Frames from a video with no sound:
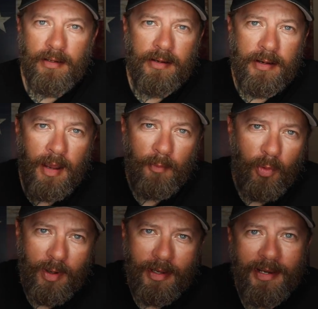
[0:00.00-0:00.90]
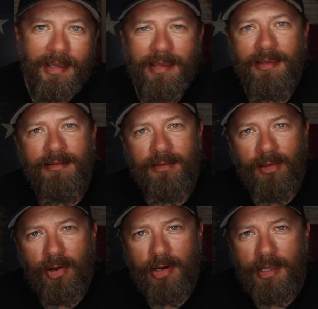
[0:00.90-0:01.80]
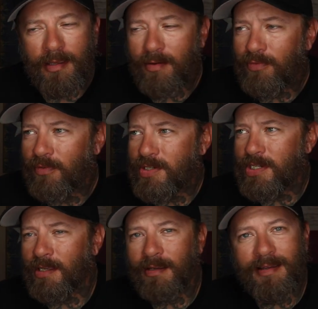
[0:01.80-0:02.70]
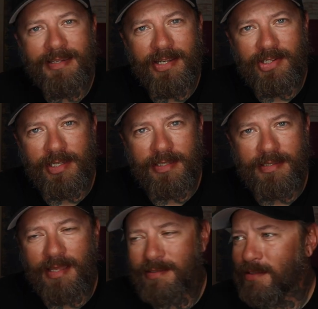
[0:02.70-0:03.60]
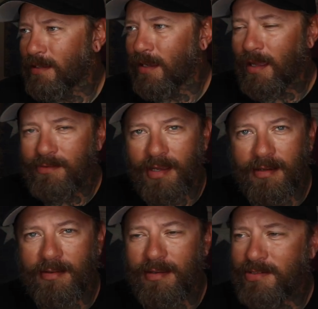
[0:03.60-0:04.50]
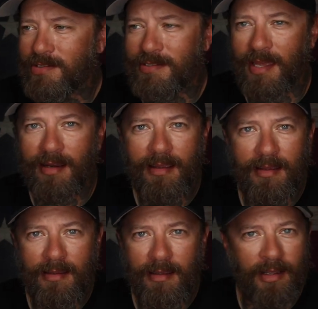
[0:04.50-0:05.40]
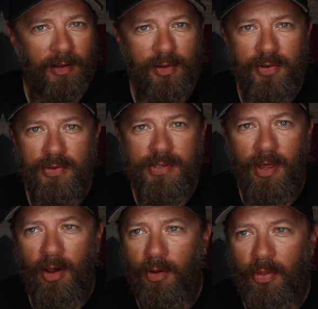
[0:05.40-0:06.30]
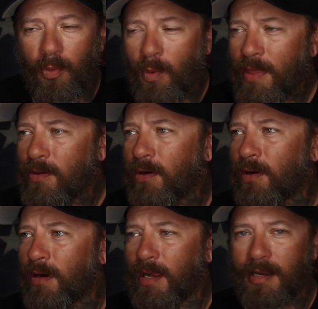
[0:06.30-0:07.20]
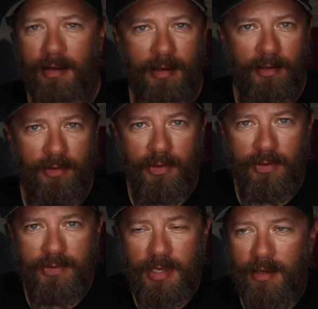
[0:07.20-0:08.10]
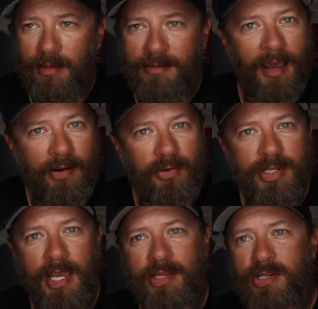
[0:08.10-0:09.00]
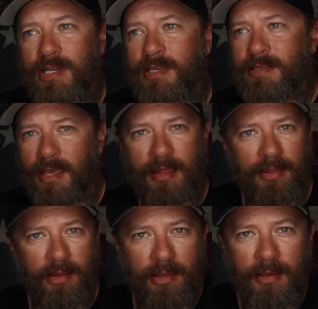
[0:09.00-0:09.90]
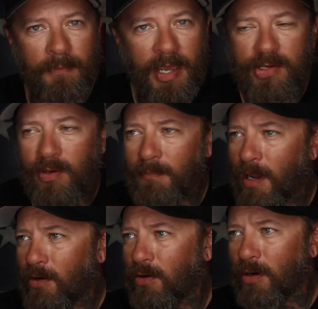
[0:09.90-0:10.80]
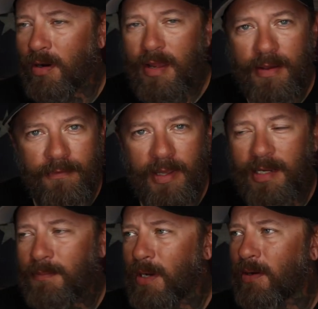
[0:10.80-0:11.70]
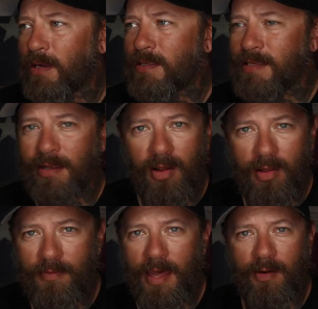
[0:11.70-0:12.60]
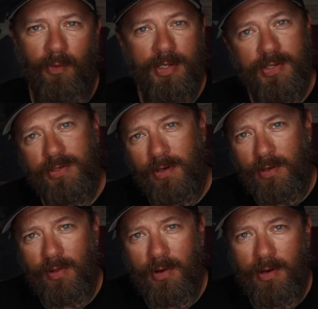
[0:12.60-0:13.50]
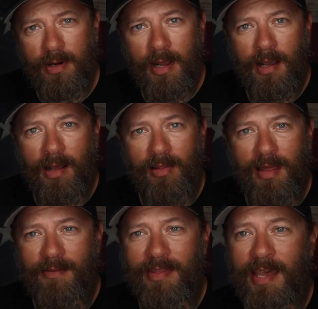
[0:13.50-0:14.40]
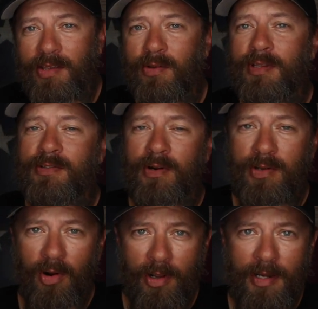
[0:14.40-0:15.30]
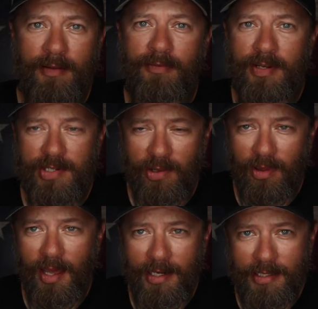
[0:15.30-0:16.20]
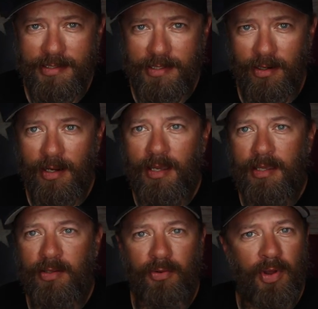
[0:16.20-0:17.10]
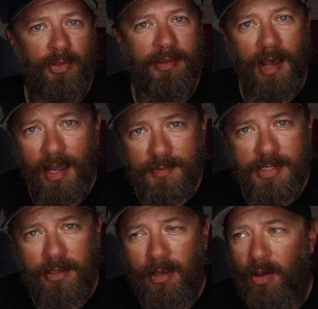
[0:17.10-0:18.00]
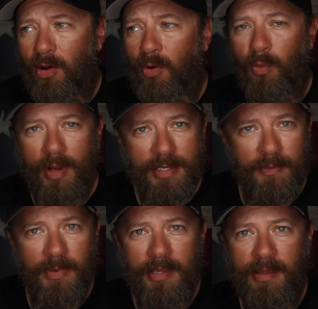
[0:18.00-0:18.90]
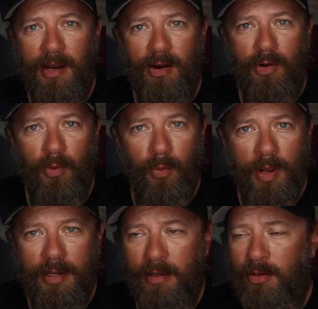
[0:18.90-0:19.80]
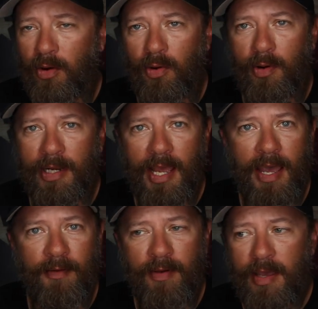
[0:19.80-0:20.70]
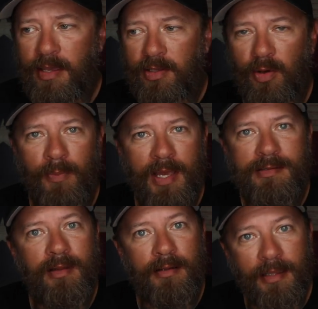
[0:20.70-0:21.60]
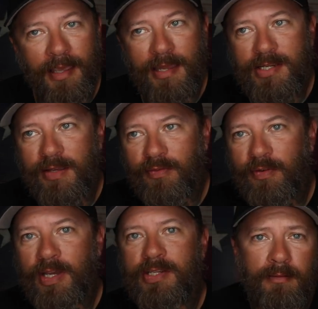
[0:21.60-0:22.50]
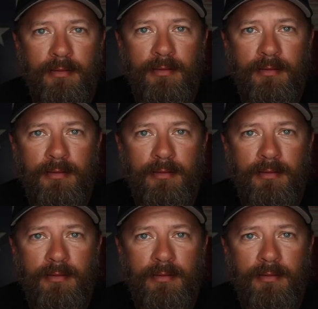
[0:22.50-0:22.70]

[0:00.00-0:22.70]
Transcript: Number one is learning fishing conditions. That's the outside conditions. That includes the weather, and it includes tidal changes and the major and minor feeding periods and all of that. And once you start to learn a lot of that, you can start targeting fish a lot easier. You'll know the times to go, when to be there, when you're going to have your best luck to catching fish.